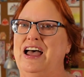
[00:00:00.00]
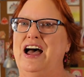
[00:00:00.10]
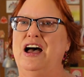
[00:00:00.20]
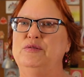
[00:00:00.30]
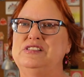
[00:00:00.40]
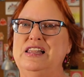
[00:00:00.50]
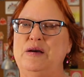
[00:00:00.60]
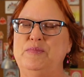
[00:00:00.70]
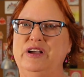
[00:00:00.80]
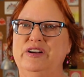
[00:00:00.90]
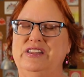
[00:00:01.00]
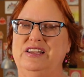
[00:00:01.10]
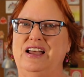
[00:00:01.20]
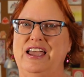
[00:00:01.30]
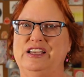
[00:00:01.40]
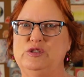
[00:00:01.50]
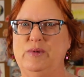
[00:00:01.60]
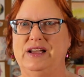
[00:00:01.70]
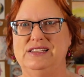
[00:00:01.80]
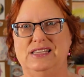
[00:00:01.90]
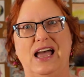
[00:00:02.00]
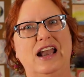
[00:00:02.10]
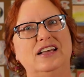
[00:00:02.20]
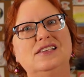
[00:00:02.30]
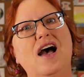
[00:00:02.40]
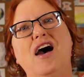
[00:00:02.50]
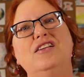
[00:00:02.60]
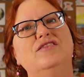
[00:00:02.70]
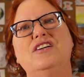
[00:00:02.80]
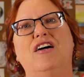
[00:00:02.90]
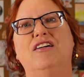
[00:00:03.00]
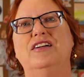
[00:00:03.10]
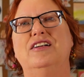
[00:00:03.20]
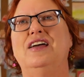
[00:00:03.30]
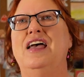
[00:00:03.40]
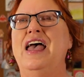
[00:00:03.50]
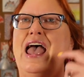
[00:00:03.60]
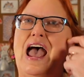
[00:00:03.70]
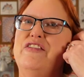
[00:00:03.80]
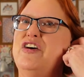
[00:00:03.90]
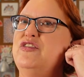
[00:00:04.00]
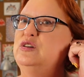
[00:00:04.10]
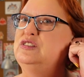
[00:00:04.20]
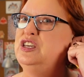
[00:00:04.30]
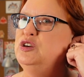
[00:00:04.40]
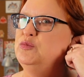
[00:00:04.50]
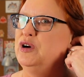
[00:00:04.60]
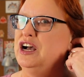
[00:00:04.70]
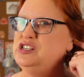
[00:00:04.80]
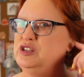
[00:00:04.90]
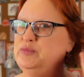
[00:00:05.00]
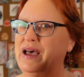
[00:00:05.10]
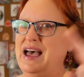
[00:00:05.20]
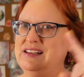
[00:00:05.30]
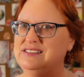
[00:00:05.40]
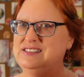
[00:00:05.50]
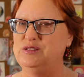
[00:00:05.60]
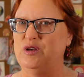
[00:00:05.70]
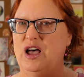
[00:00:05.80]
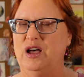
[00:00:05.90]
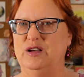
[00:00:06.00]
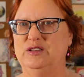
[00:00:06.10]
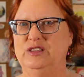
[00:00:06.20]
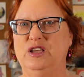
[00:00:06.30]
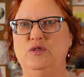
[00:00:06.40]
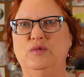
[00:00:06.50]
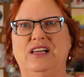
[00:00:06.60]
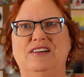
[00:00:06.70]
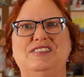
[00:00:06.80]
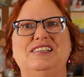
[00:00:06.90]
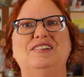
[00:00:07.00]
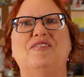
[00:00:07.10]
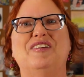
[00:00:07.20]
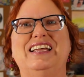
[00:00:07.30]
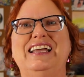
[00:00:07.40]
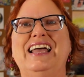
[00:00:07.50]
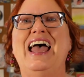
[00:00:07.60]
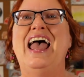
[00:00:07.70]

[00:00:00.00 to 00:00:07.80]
Uh, it was a lot bigger than I expected. They had a ton of yarn and then those cute project bags uh, that you will have seen already